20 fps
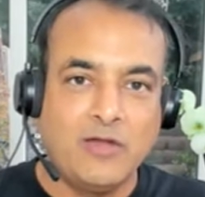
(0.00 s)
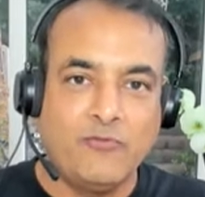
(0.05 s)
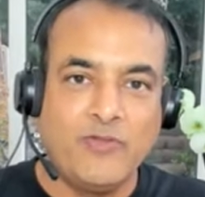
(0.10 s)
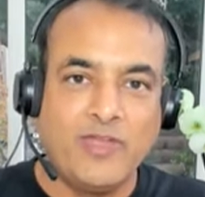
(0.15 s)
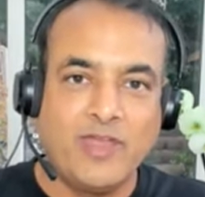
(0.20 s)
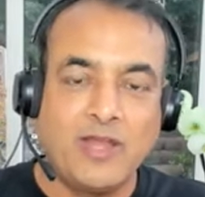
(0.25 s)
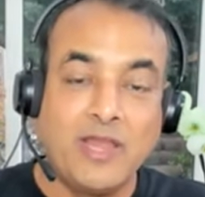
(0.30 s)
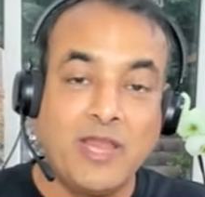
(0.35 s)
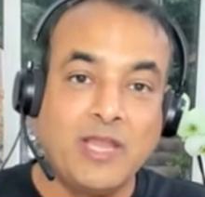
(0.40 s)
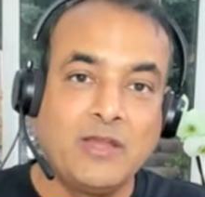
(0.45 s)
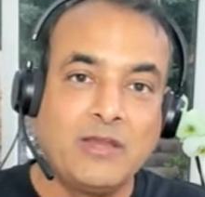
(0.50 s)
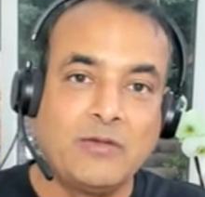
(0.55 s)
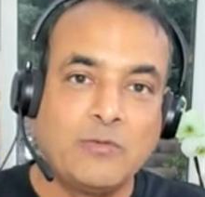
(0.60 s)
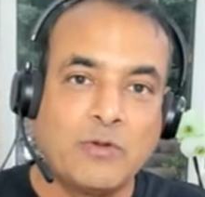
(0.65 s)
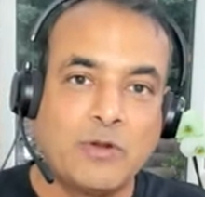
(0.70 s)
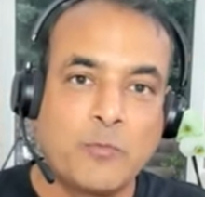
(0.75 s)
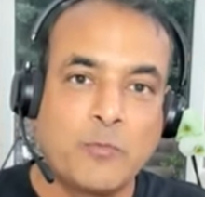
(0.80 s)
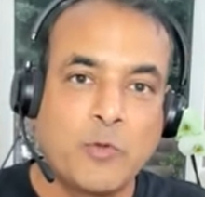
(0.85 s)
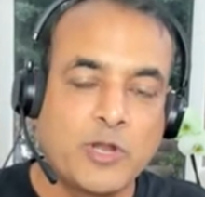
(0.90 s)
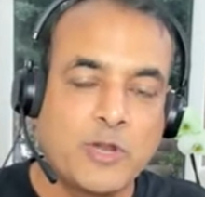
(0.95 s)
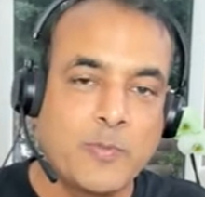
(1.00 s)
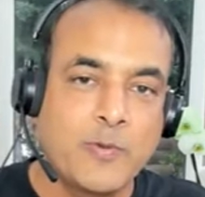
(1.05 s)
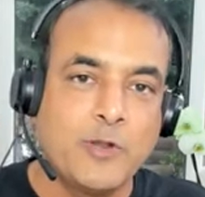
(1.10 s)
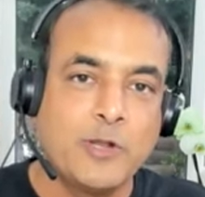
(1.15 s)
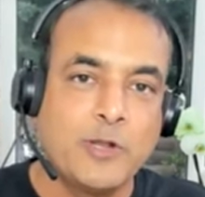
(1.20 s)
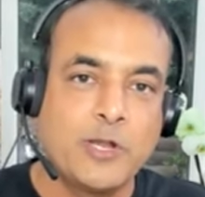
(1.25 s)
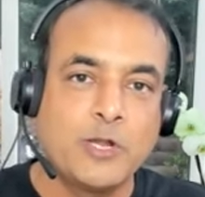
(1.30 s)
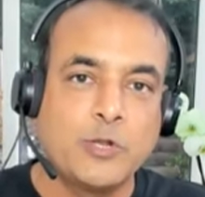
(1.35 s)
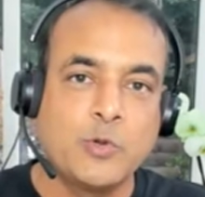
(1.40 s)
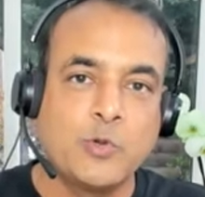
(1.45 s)
where it
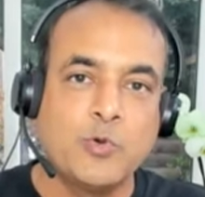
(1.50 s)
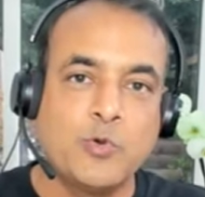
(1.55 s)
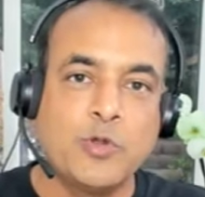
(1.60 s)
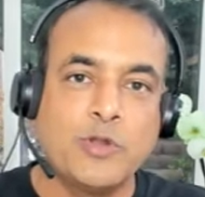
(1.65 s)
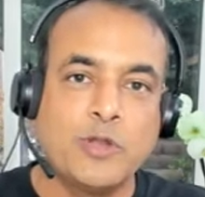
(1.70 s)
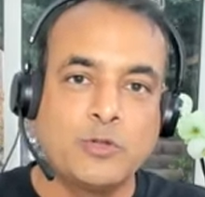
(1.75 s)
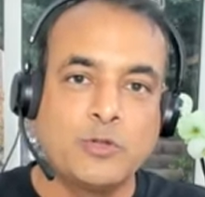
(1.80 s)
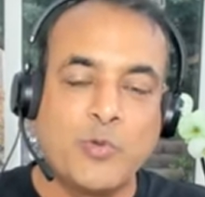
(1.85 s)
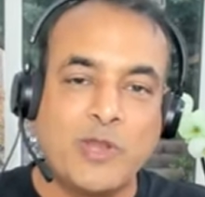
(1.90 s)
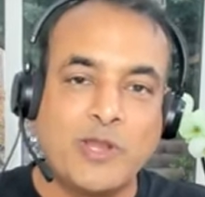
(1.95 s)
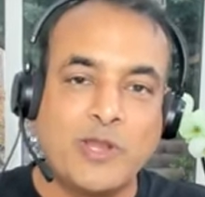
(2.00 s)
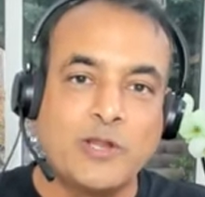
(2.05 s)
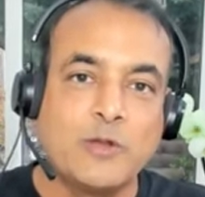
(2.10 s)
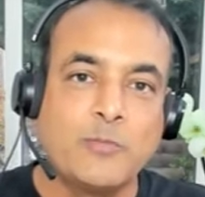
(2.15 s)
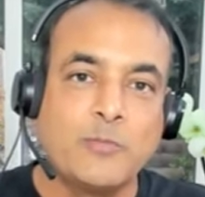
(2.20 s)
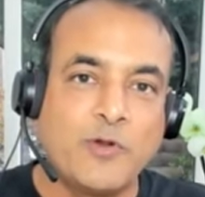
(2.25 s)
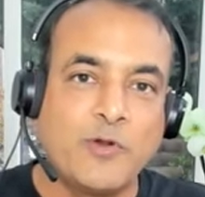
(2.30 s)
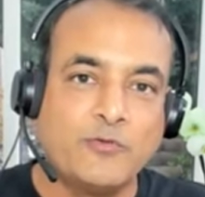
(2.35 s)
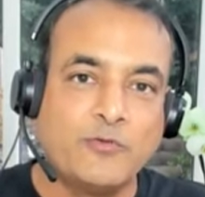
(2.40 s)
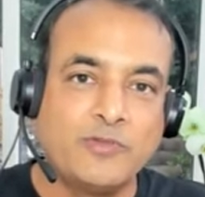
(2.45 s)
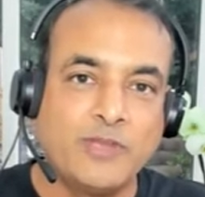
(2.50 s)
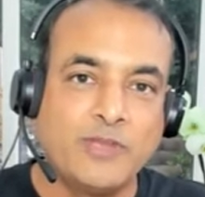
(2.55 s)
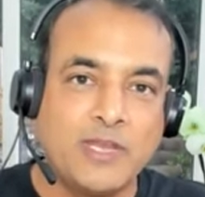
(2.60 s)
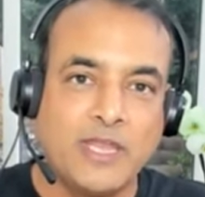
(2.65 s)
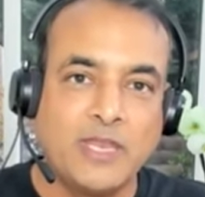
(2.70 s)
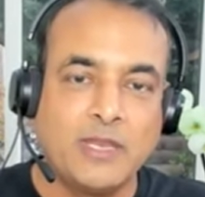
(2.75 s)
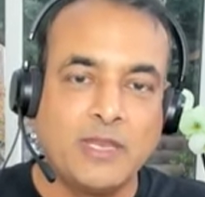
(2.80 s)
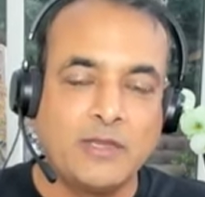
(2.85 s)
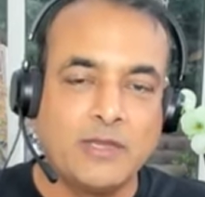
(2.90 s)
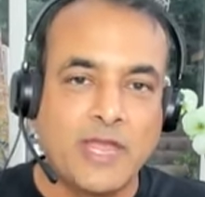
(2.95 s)
catapulted to 1,200 pounds a
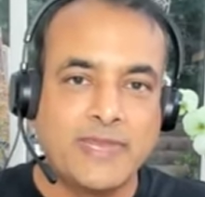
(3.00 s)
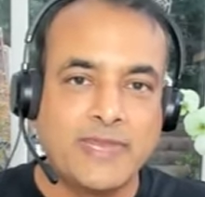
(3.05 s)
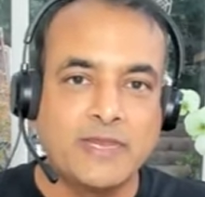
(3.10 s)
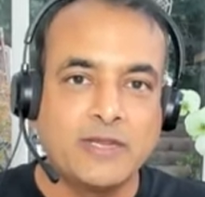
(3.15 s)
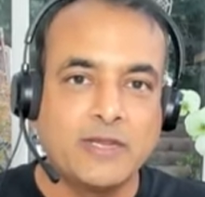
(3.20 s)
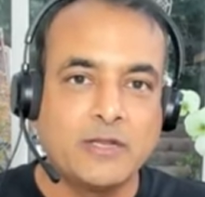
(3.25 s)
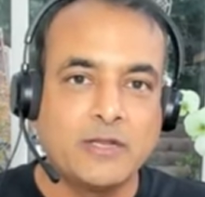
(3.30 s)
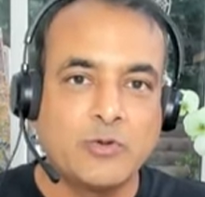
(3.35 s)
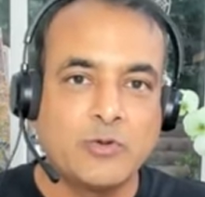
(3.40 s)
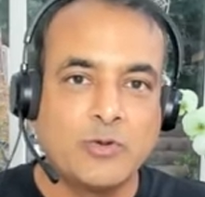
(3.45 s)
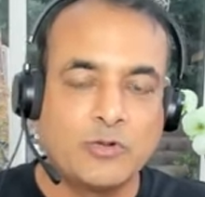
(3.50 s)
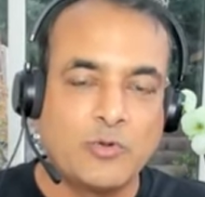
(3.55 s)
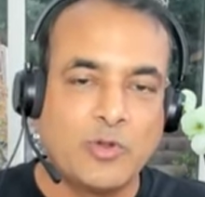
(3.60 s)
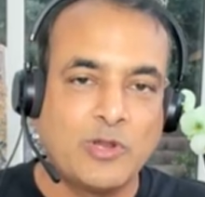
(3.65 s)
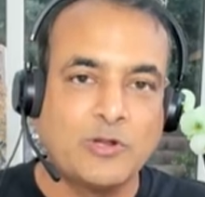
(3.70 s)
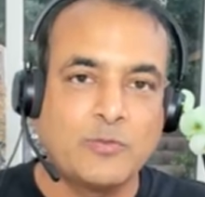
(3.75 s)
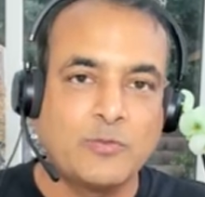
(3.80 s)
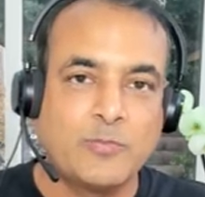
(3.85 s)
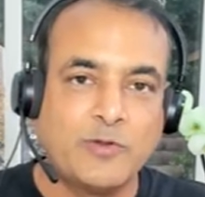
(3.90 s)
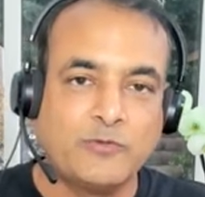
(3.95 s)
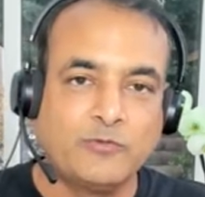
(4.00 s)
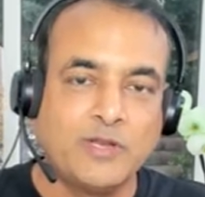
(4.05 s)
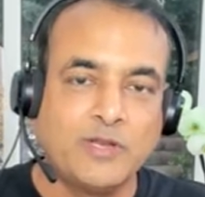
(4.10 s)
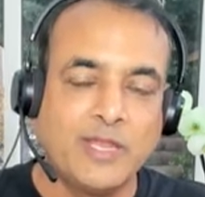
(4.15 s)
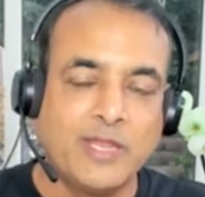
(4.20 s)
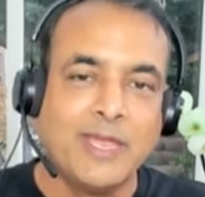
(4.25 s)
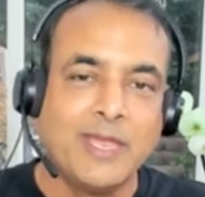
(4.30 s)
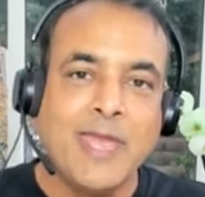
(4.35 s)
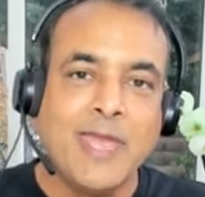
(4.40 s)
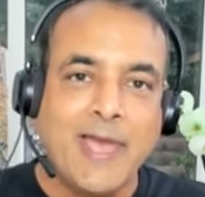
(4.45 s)
day, 900 to 1,200 pounds a
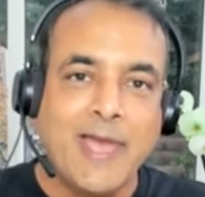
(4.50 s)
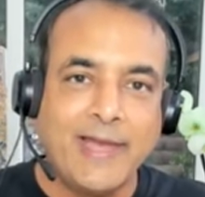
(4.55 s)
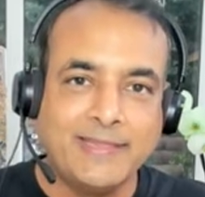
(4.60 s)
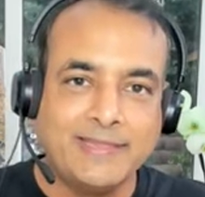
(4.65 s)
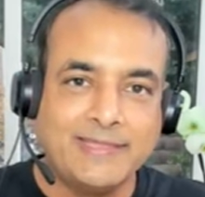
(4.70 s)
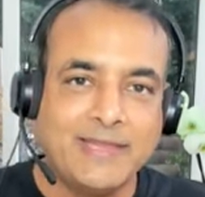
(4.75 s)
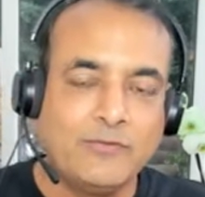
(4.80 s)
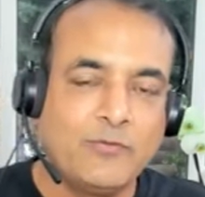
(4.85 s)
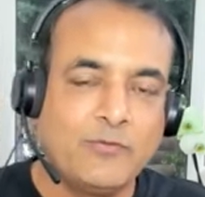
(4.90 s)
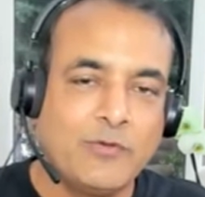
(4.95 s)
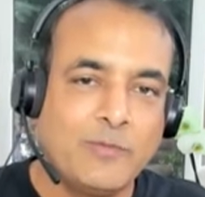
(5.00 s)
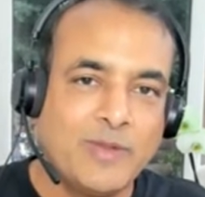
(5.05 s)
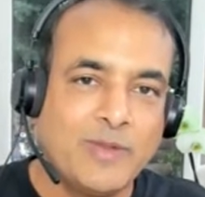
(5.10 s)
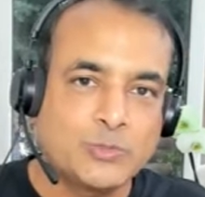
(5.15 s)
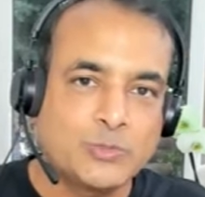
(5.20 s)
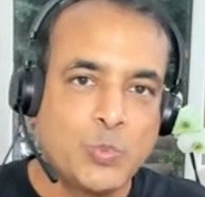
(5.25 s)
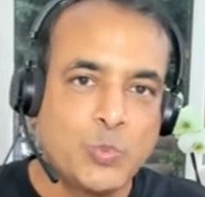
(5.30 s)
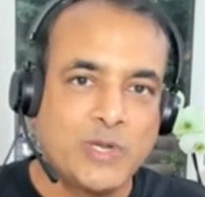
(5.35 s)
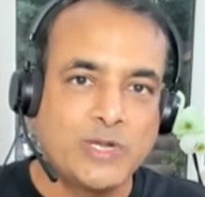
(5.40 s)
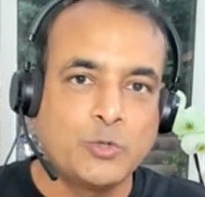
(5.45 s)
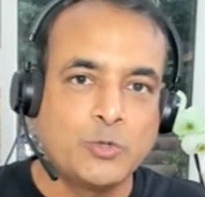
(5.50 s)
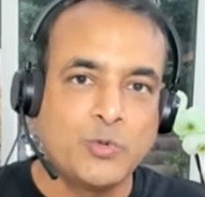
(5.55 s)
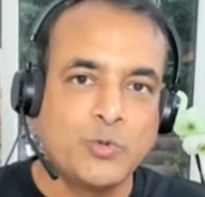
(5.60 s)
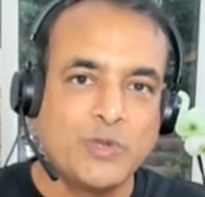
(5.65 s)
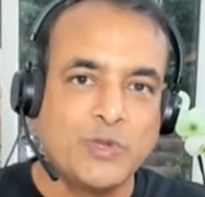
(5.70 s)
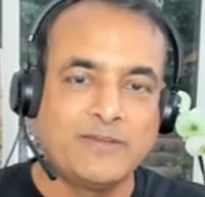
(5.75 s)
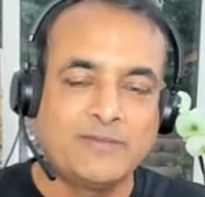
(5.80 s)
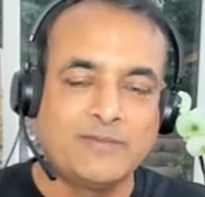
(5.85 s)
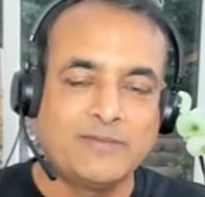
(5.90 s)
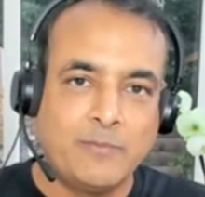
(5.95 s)
day. And then from last 1 or
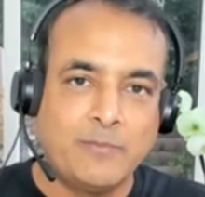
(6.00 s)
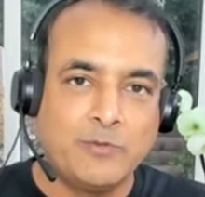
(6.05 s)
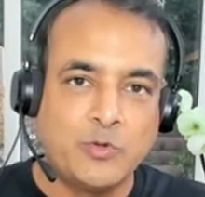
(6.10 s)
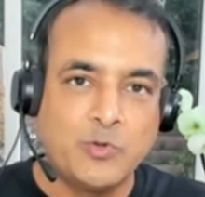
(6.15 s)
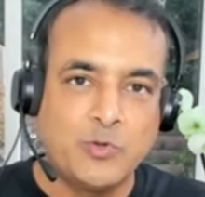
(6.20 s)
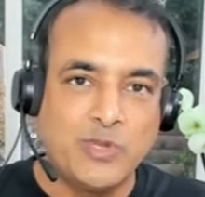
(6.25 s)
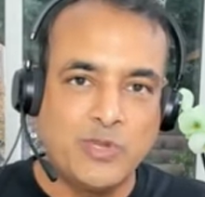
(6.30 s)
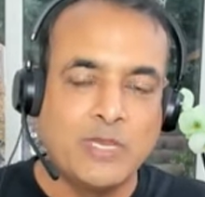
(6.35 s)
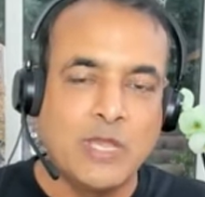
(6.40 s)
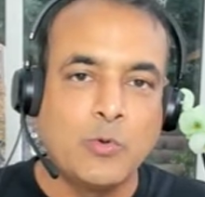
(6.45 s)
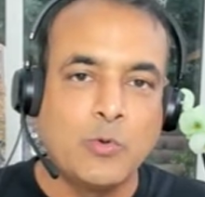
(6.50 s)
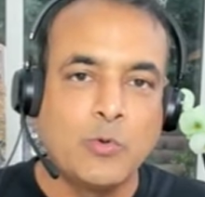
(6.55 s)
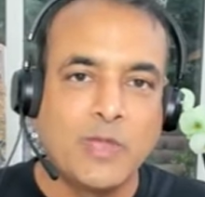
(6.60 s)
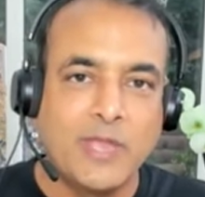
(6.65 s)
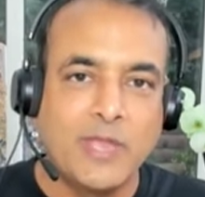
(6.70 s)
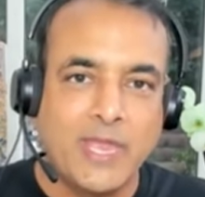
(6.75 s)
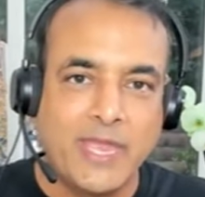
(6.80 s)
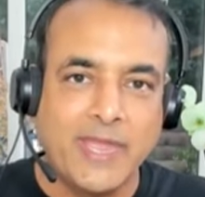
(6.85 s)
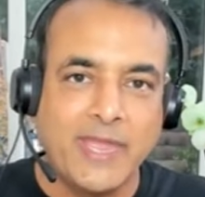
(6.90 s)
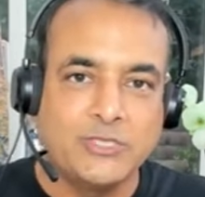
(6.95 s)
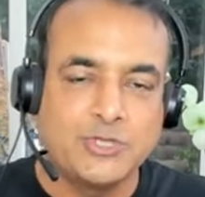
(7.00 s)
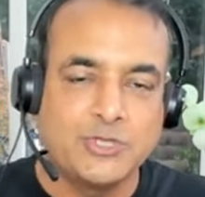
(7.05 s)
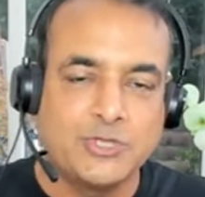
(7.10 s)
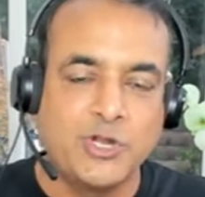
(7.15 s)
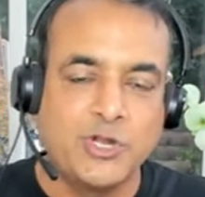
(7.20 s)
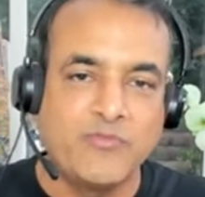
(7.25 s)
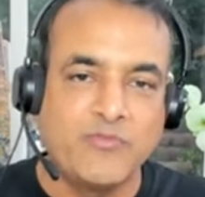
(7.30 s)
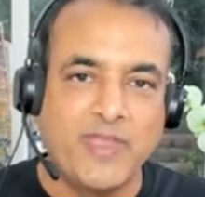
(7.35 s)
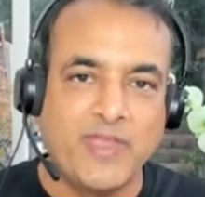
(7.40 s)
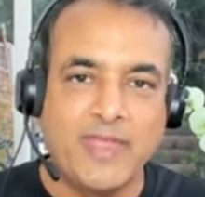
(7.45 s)
2 years, I'm doing now AI,
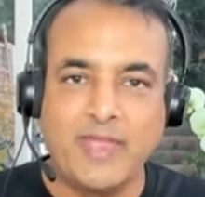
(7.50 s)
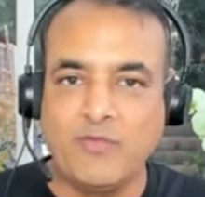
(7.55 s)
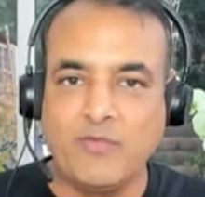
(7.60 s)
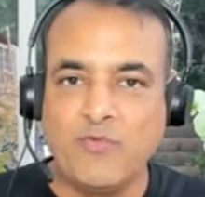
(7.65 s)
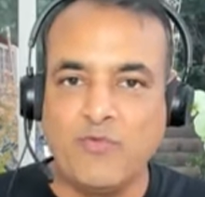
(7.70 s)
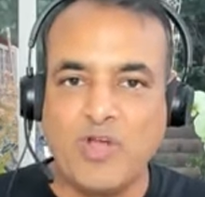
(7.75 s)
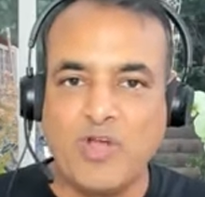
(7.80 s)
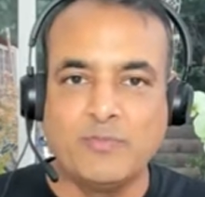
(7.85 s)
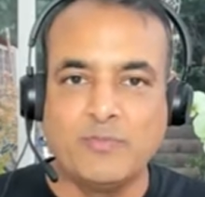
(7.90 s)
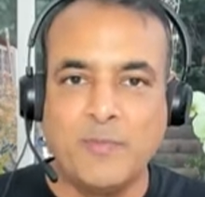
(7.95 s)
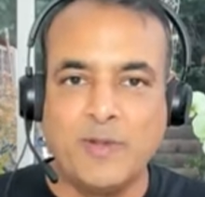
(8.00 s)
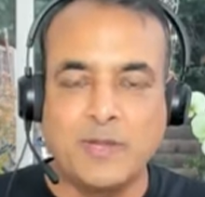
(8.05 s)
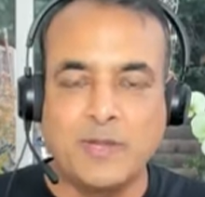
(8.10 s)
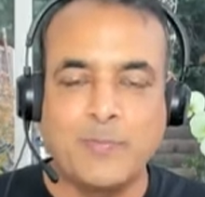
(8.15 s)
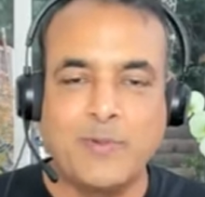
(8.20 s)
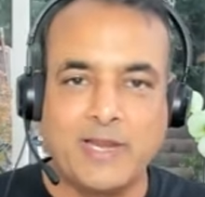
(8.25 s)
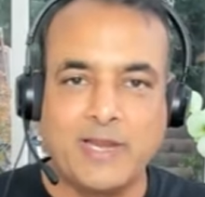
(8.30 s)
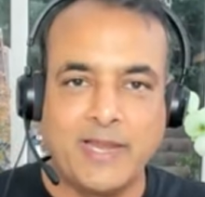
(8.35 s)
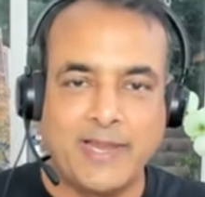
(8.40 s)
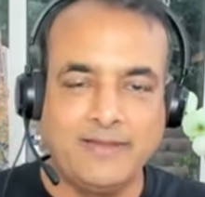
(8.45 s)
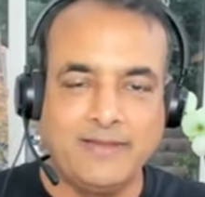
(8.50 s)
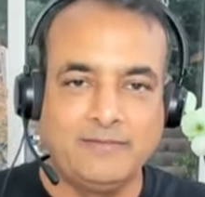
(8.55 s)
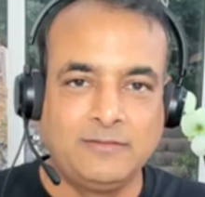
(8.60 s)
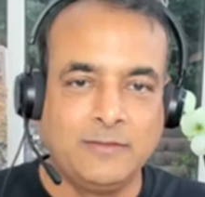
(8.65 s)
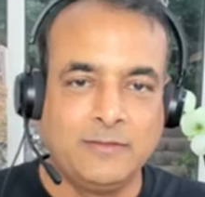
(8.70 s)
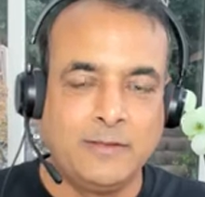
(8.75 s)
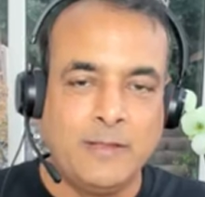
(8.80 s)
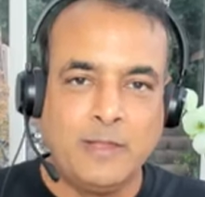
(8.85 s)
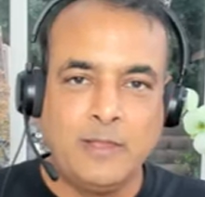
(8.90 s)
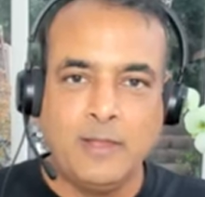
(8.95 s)
generative AI, work with multiple
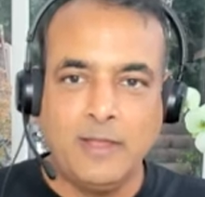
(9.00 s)
clients.